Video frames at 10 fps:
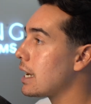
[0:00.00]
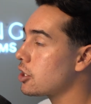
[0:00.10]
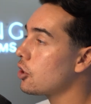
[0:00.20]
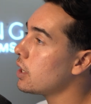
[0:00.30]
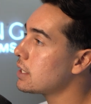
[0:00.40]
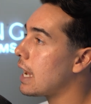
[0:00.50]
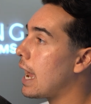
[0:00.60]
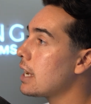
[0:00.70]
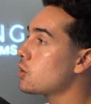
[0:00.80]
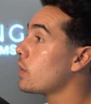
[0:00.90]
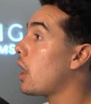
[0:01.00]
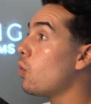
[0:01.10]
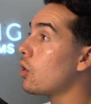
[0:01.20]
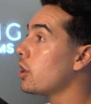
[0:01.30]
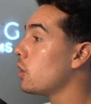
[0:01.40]
executing tasks
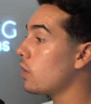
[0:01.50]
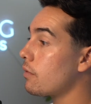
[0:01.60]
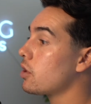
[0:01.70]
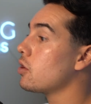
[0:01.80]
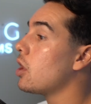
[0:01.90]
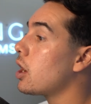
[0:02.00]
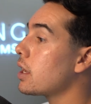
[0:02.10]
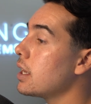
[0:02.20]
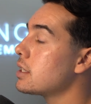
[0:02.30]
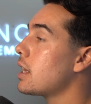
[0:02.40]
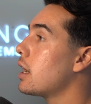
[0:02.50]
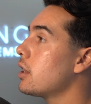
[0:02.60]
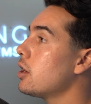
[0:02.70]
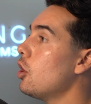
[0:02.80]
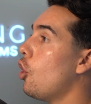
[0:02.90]
without worrying whenever they're logging inside of
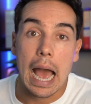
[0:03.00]
there,